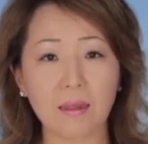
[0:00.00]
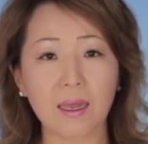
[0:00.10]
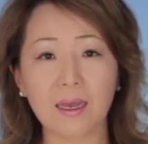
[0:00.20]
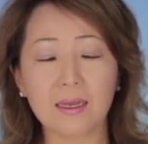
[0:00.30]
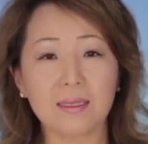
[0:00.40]

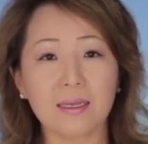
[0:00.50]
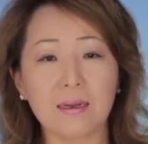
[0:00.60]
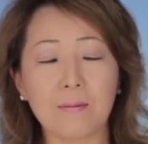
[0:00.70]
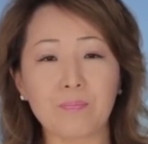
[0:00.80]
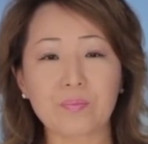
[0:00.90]
and
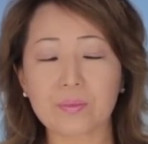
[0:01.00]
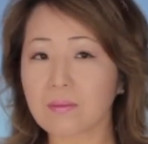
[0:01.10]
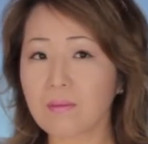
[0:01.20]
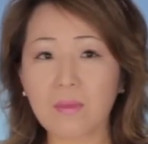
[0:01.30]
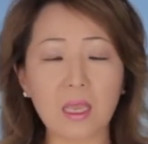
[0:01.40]

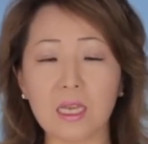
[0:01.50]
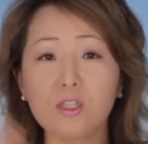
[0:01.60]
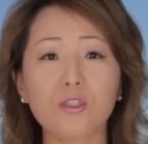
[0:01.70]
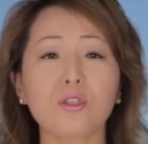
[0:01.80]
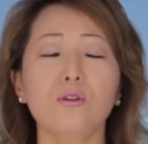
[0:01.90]
it
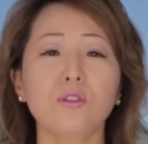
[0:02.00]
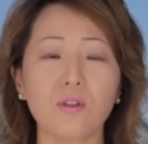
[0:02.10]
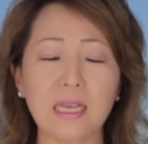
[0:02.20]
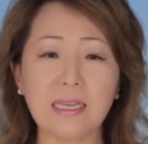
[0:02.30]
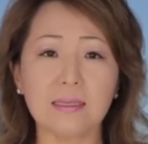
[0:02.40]
just goes
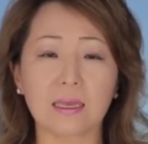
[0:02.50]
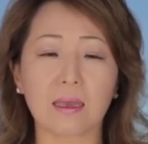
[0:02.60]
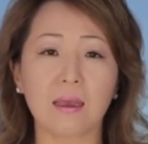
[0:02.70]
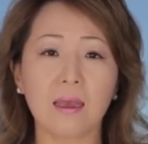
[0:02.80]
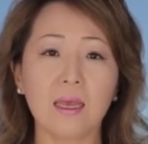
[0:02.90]
crazy.